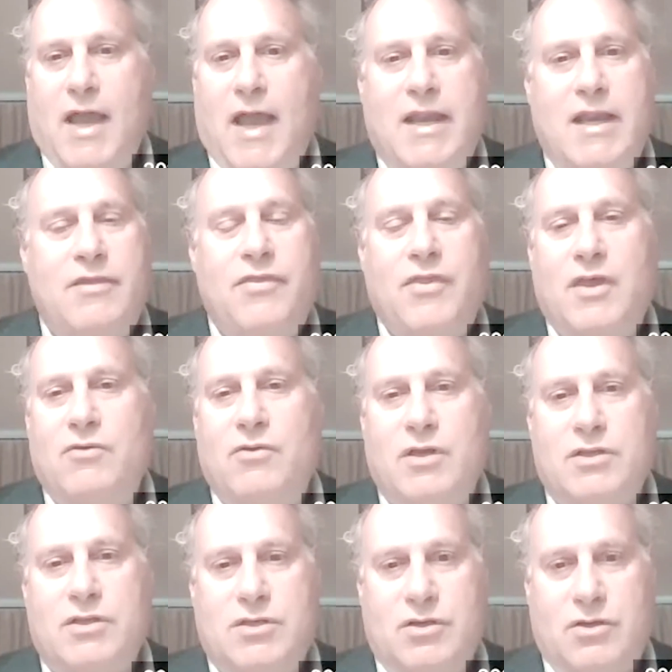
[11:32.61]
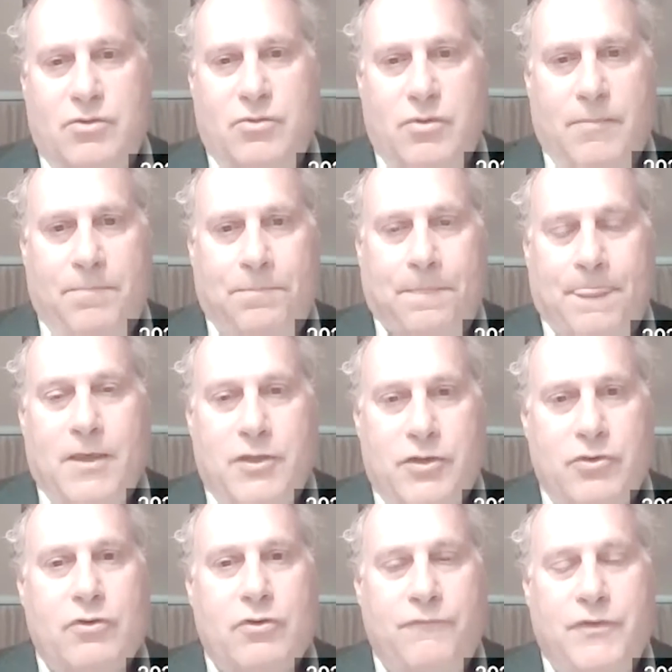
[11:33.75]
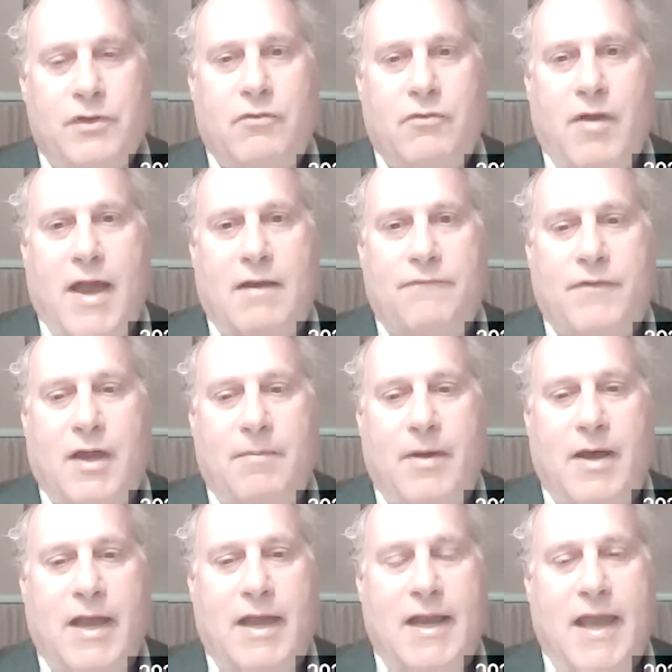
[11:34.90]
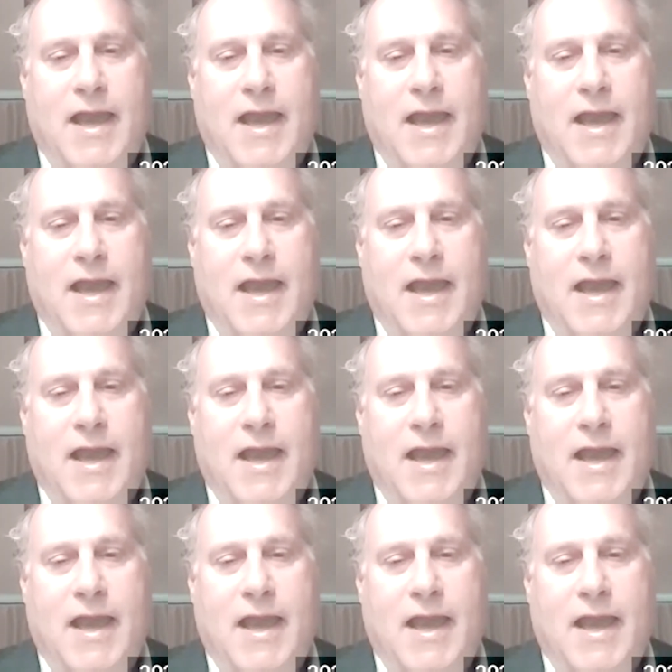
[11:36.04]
Anything you can do, you'll feel gratified by it,